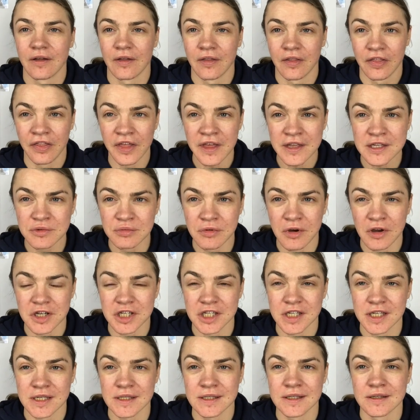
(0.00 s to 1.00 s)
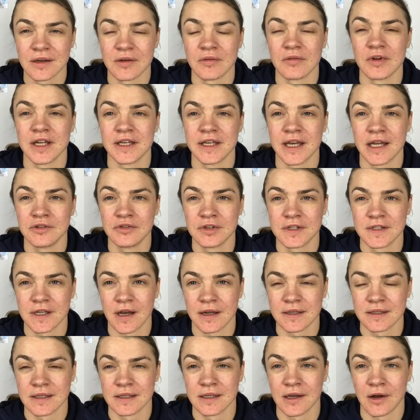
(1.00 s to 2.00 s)
This worksheet will get you
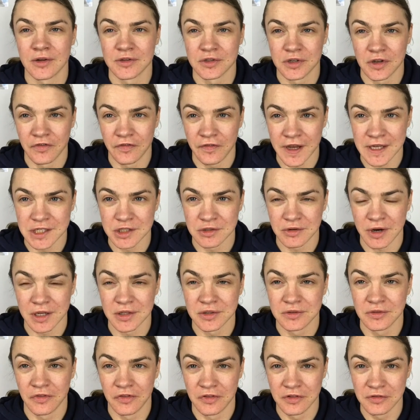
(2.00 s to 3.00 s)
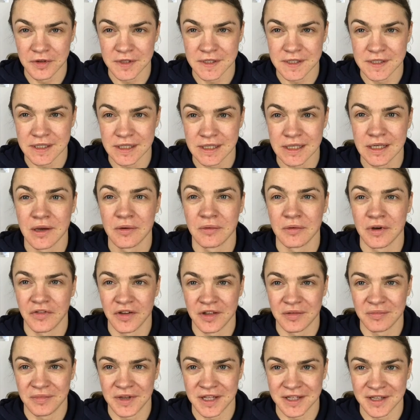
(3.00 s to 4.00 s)
started on the fast track to fluency
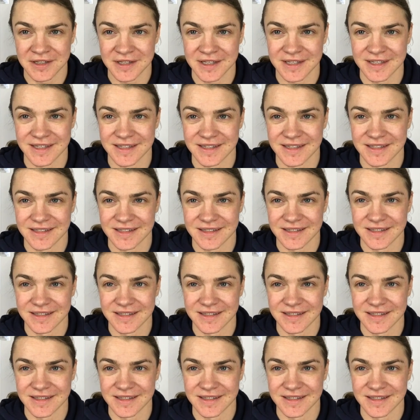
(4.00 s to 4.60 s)
within minutes.